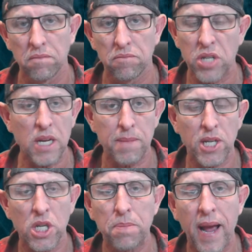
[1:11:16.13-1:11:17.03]
send a
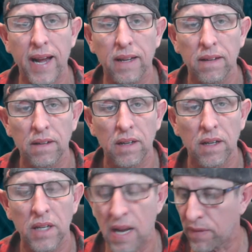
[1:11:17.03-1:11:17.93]
message back.
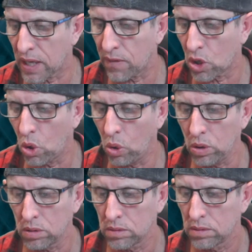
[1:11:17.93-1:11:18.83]
Never give a call.